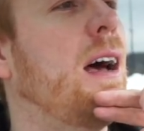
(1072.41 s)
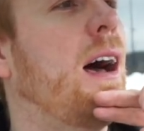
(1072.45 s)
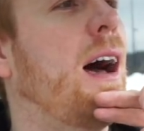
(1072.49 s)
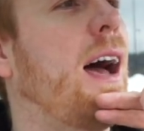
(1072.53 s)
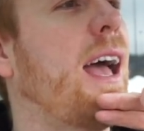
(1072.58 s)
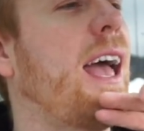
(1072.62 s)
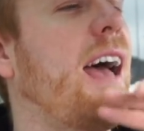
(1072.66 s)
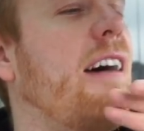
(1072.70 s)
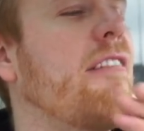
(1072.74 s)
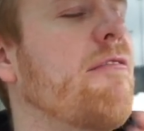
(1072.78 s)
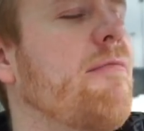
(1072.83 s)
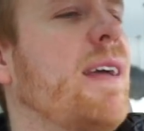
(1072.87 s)
I
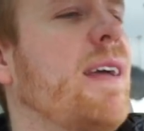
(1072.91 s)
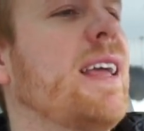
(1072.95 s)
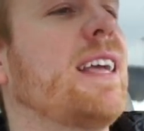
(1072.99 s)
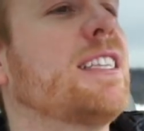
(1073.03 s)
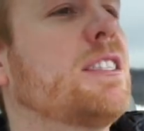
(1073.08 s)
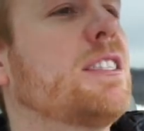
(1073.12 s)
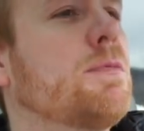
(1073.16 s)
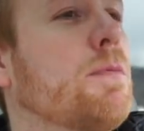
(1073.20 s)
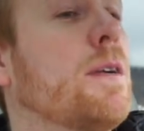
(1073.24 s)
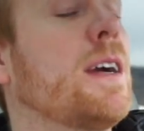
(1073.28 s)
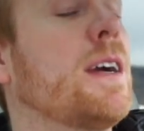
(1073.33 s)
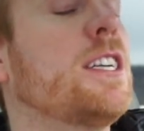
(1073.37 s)
have my
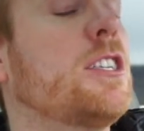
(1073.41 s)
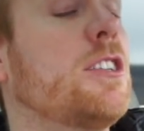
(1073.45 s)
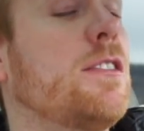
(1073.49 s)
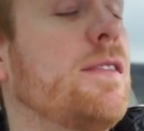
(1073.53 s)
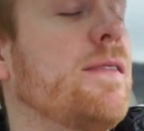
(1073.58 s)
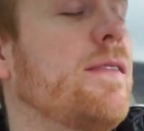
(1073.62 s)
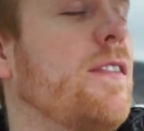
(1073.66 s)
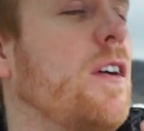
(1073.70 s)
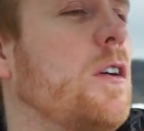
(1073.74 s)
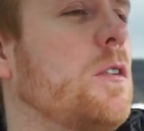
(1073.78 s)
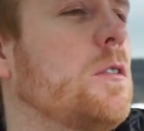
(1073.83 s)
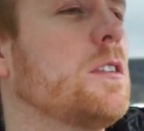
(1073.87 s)
inspiration
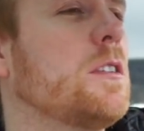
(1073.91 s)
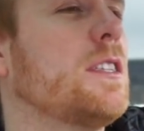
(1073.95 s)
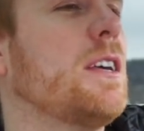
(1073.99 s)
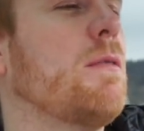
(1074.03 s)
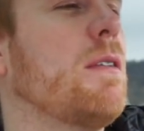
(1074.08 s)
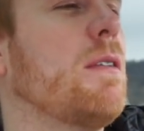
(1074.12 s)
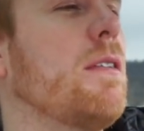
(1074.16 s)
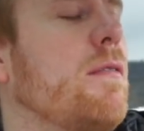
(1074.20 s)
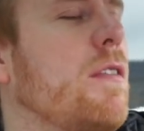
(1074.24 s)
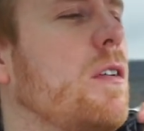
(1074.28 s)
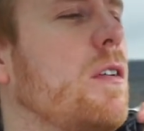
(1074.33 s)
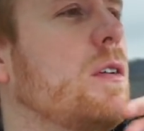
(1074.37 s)
photos that
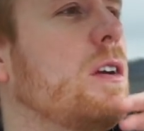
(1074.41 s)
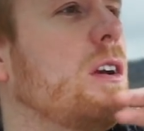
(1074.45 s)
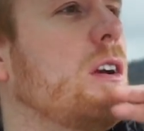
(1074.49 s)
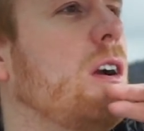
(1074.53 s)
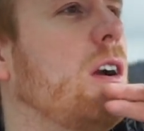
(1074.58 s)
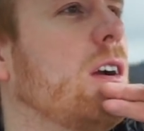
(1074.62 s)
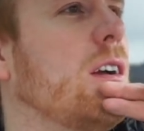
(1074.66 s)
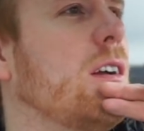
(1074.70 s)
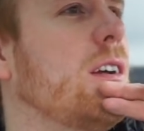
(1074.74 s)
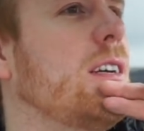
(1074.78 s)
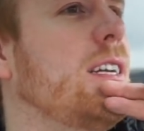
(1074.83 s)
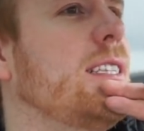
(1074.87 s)
we voted
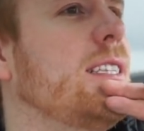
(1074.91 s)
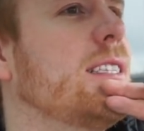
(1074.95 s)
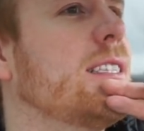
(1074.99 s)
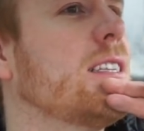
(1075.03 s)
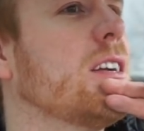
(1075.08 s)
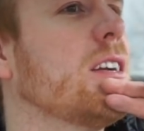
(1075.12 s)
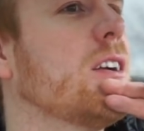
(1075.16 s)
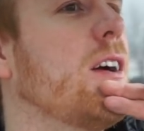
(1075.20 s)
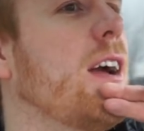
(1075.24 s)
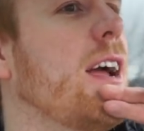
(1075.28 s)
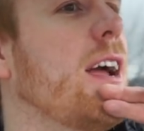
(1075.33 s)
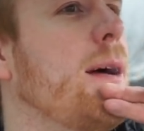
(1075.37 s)
on on
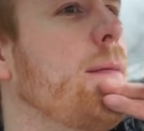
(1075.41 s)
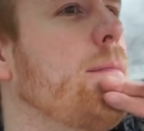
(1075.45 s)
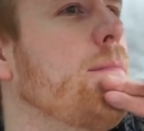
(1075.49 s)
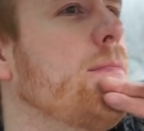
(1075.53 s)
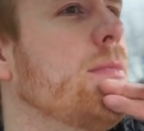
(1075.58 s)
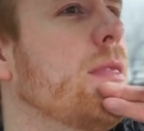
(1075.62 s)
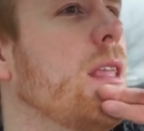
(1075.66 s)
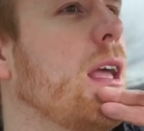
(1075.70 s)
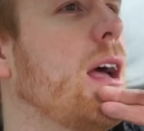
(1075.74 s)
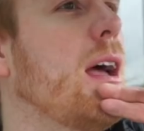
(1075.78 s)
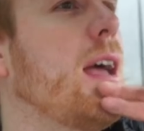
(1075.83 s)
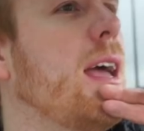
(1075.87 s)
Instagram
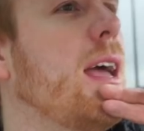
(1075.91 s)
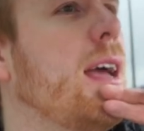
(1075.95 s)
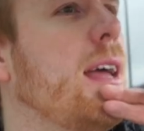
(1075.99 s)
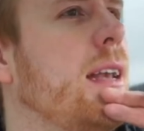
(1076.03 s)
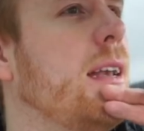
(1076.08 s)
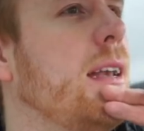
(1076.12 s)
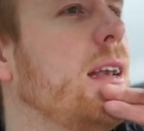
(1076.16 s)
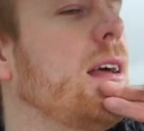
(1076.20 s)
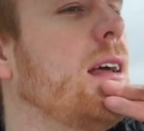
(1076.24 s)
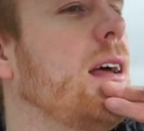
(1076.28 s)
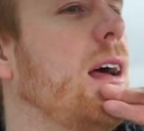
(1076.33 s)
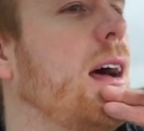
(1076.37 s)

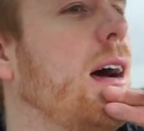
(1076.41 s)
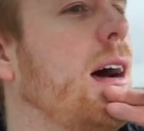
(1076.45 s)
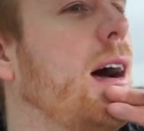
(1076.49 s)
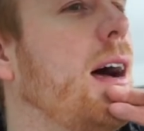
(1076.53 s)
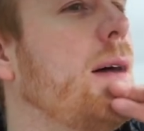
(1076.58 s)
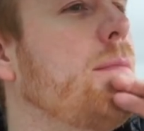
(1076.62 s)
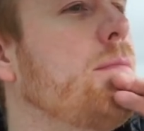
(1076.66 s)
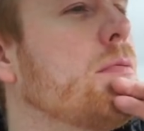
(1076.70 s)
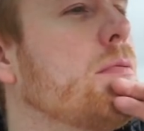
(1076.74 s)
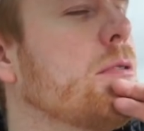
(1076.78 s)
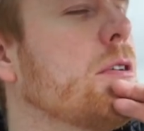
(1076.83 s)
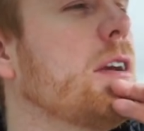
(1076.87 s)
and
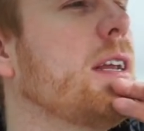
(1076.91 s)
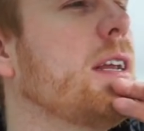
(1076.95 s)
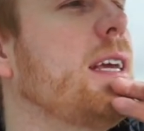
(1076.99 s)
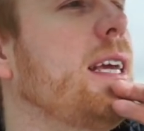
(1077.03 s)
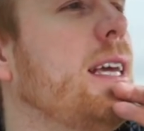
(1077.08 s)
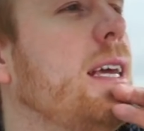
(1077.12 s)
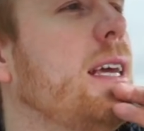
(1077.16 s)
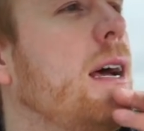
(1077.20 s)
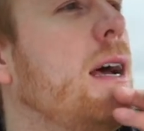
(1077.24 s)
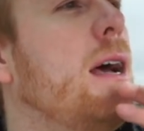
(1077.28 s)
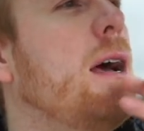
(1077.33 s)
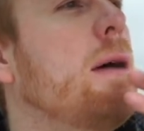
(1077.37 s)
I'm
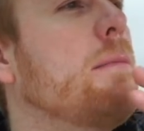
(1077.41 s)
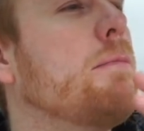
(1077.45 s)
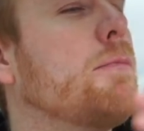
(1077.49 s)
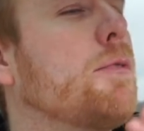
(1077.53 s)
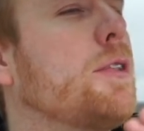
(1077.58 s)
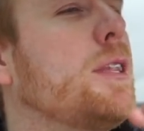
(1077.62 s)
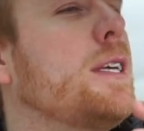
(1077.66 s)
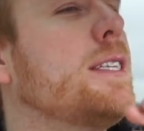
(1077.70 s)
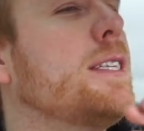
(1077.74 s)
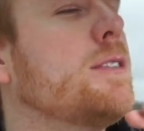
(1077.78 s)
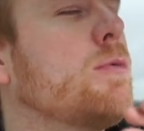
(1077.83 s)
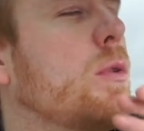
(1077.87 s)
pretty
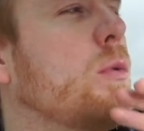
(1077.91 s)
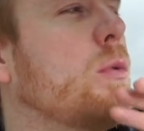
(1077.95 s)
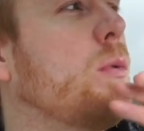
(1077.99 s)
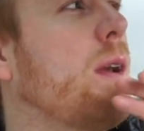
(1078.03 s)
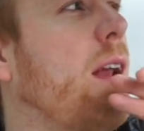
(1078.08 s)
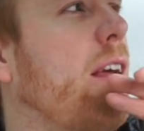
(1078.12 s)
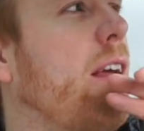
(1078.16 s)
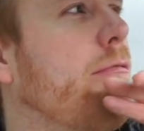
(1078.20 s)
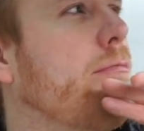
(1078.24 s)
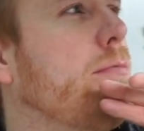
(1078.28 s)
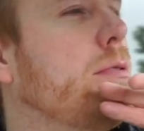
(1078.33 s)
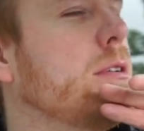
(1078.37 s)
pleased with what
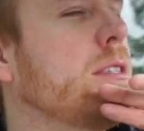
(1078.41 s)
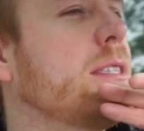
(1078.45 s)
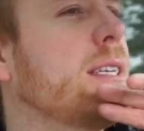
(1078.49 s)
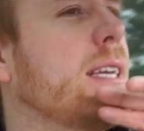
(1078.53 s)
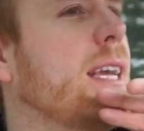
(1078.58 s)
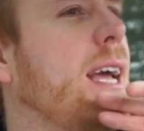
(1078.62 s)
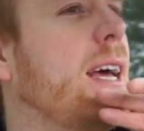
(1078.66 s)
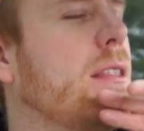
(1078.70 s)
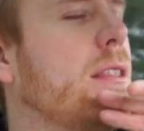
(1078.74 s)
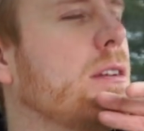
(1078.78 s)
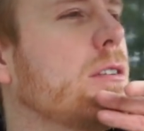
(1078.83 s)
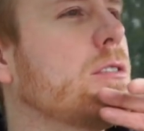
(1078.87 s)
I've put
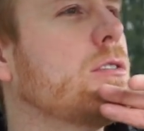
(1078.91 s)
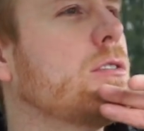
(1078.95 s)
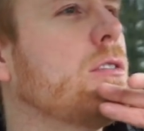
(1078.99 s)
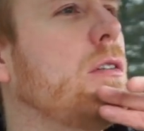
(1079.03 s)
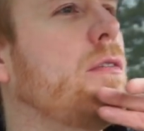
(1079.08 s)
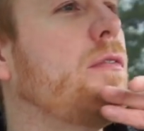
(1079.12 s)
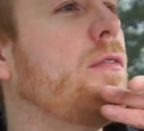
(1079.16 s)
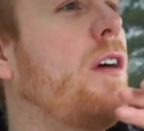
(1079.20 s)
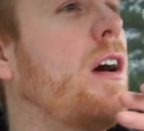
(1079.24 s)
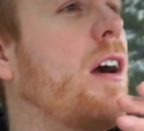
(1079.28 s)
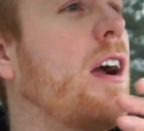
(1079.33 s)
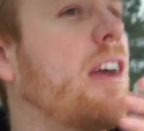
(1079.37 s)
together so
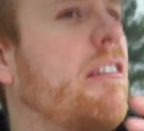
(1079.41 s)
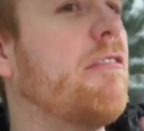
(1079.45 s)
far.